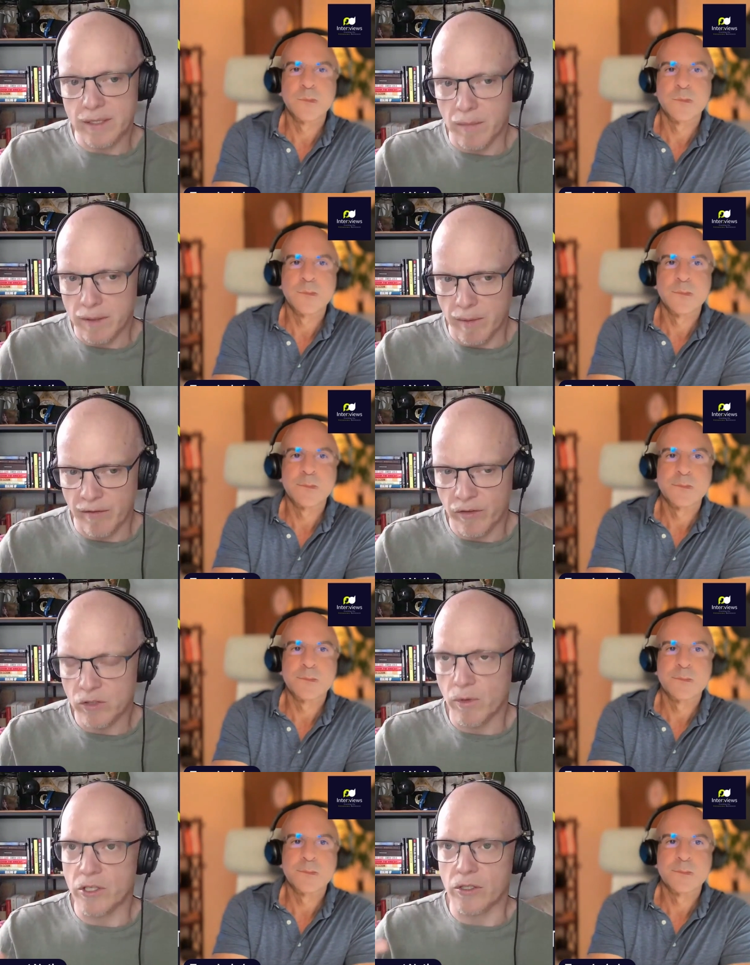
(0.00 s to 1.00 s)
Speaker 1: That's my
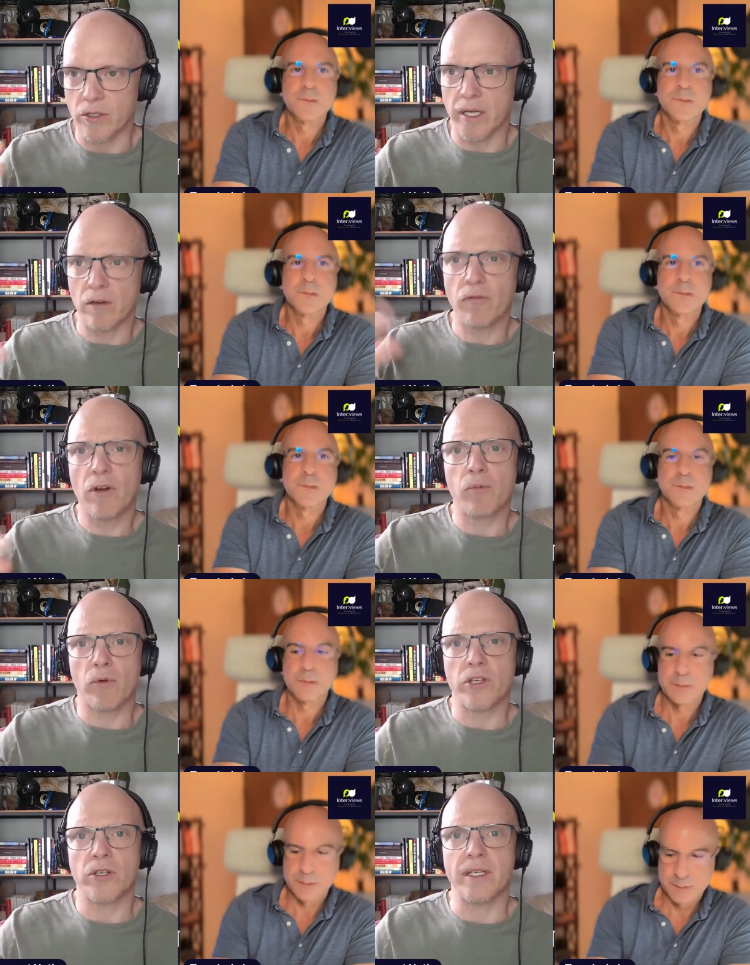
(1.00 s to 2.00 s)
first question. And the follow up
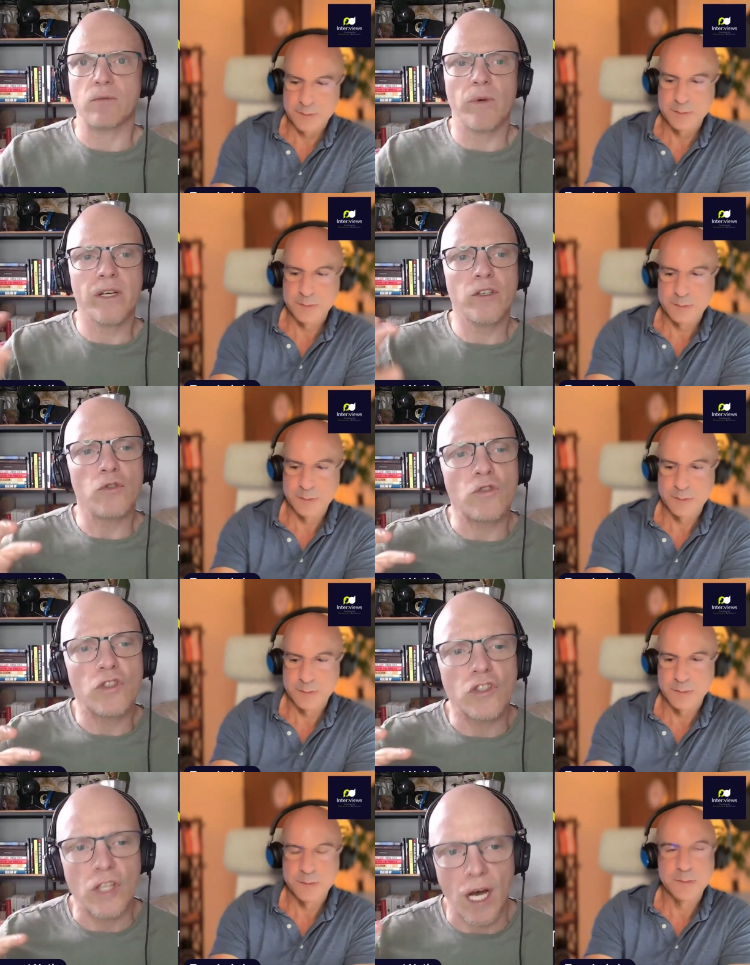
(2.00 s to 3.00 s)
question is where do you
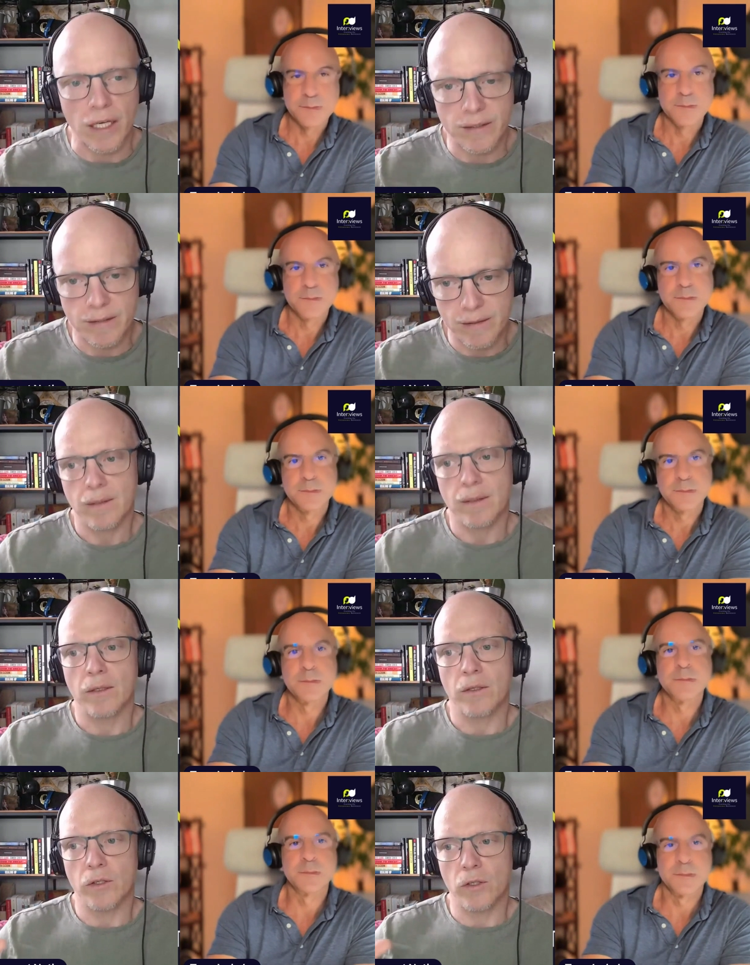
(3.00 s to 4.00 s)
start?
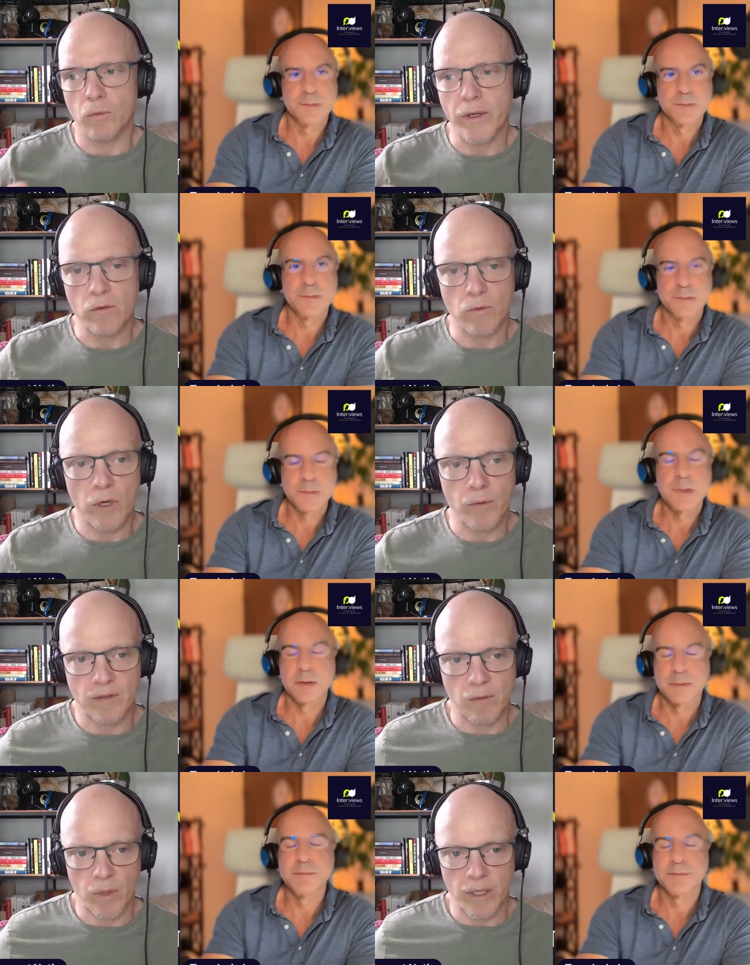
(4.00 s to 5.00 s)
Mm. You know, when you work with
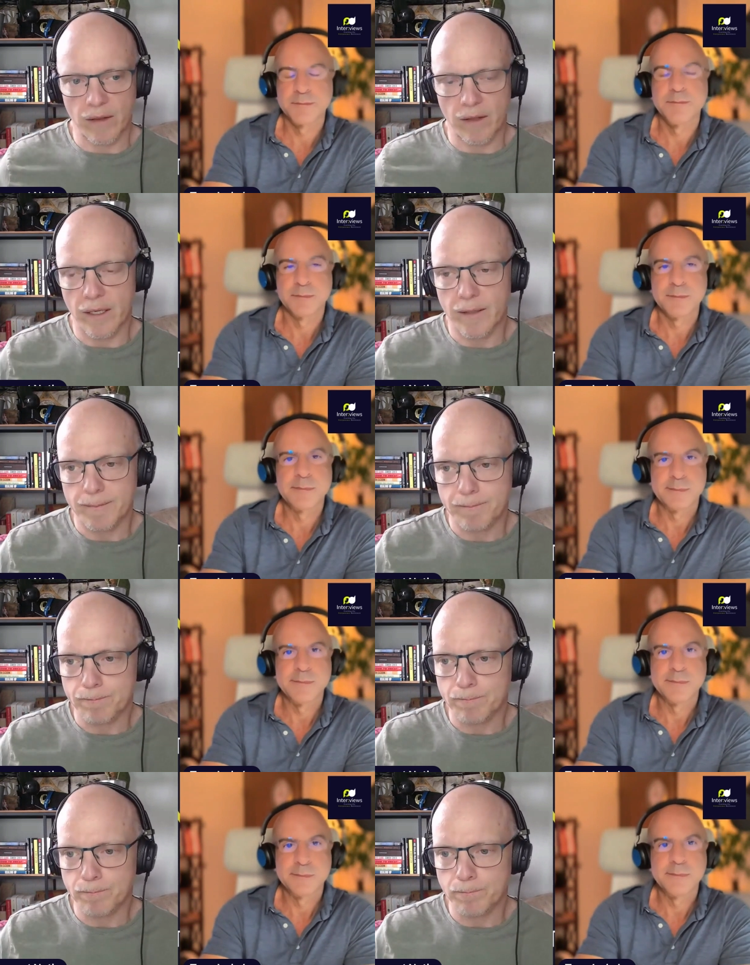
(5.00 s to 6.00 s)
someone like that?
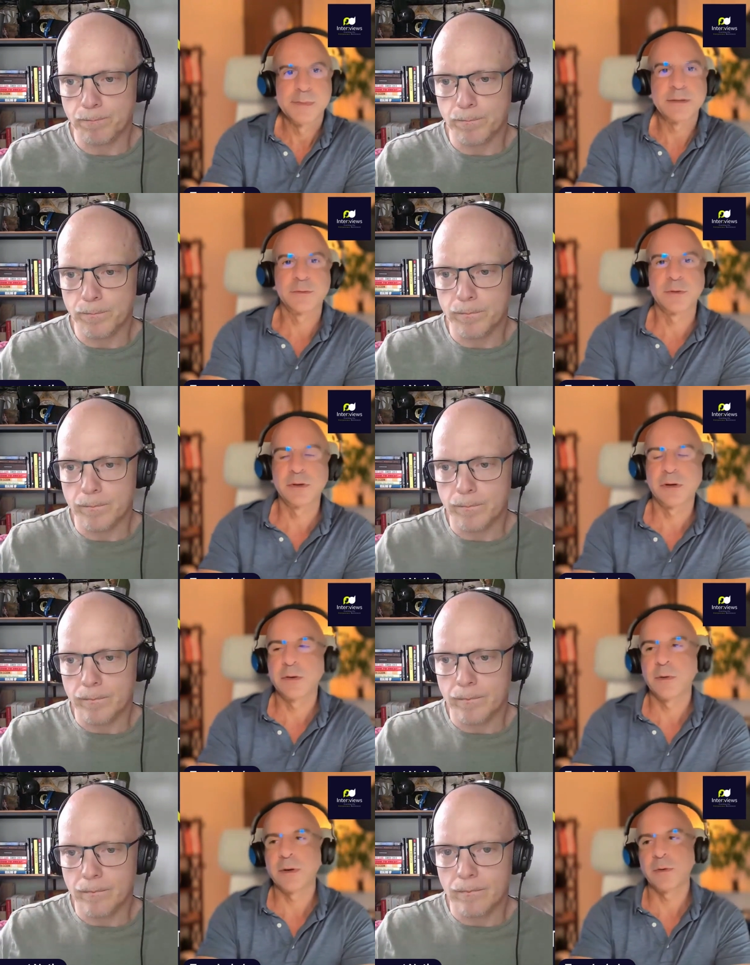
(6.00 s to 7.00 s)
Speaker 2: That's a really great,
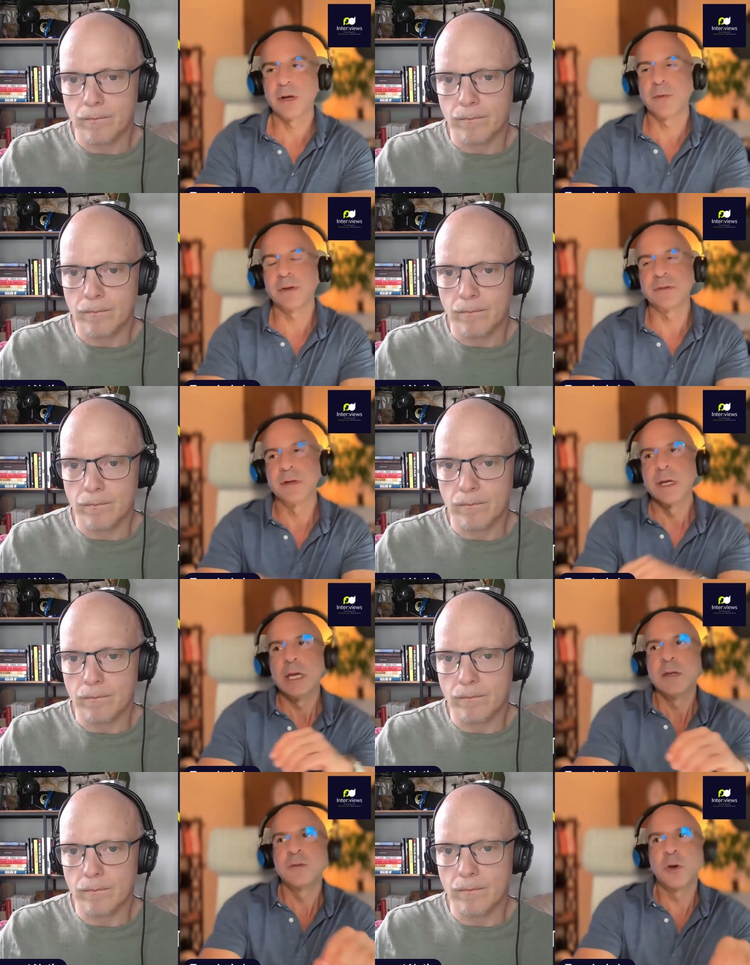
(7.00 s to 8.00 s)
great question.
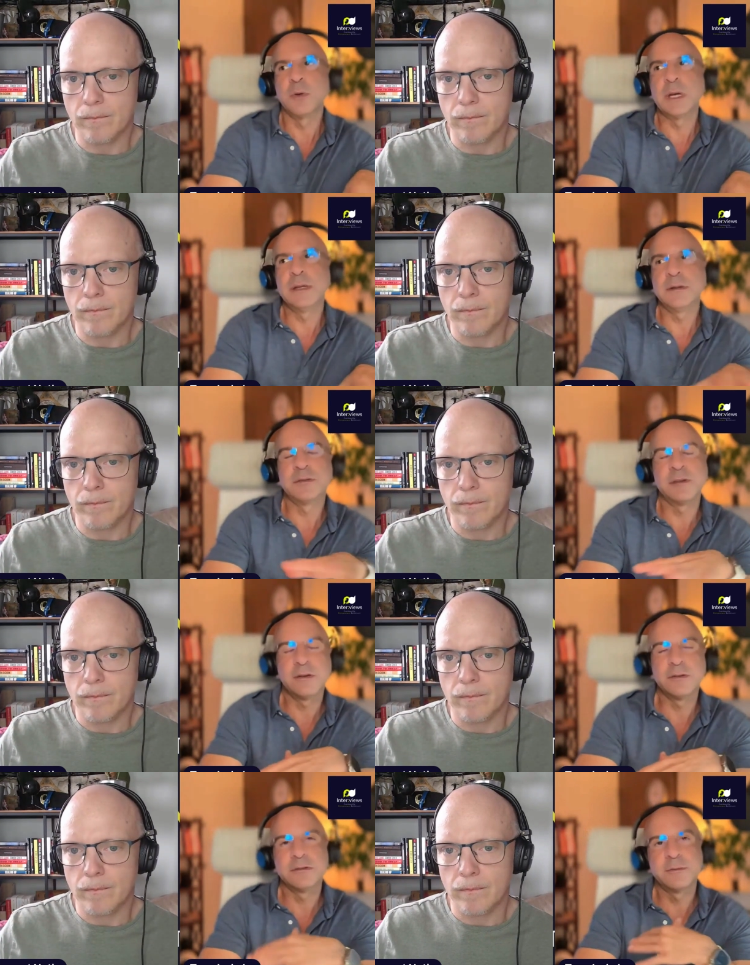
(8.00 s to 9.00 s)
So, in the
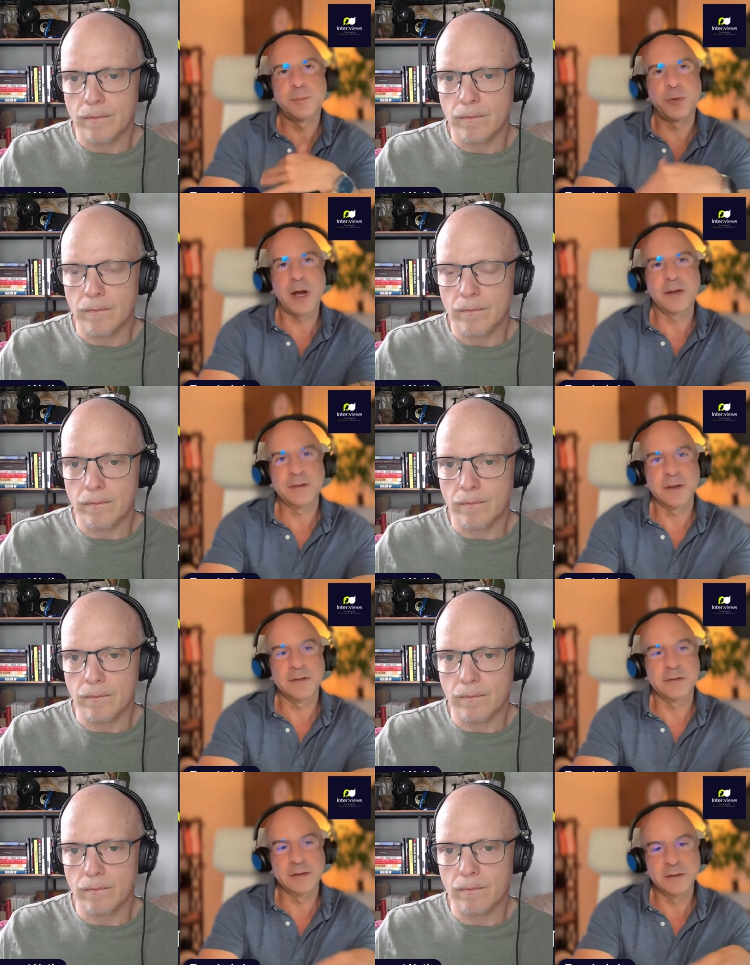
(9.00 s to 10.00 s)
sales
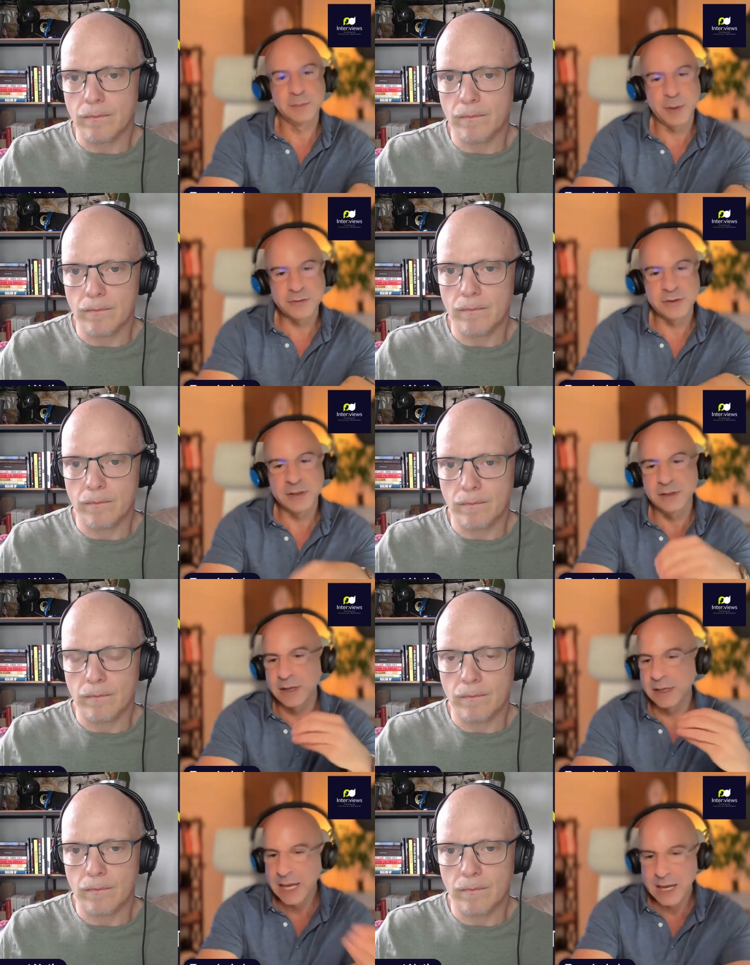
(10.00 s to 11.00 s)
process, and especially
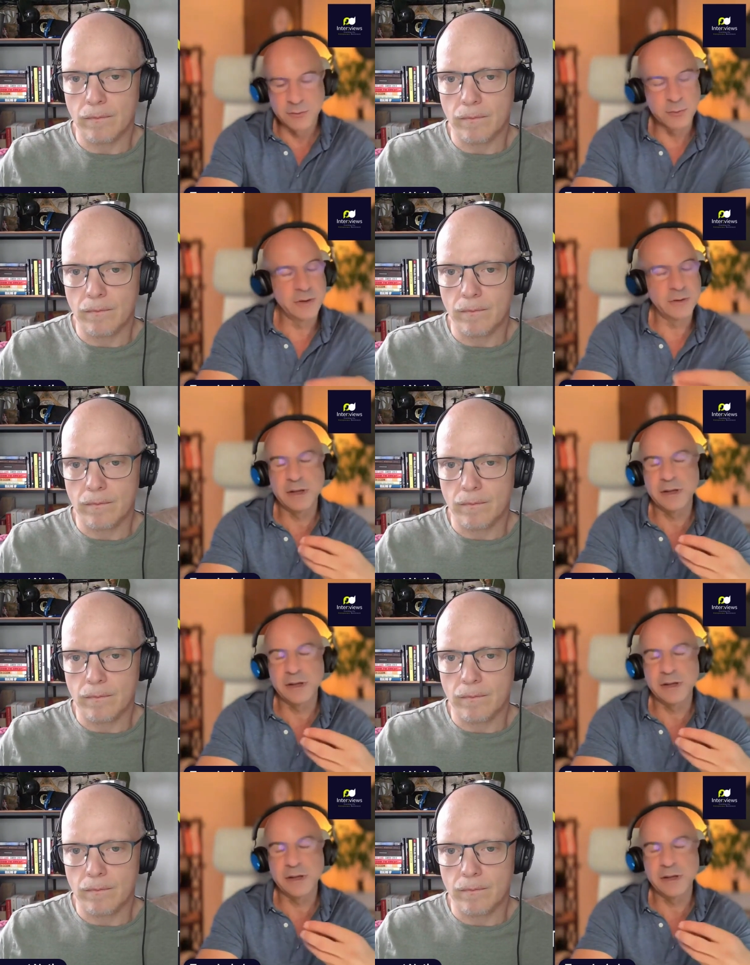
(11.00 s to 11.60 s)
again, when you're selling a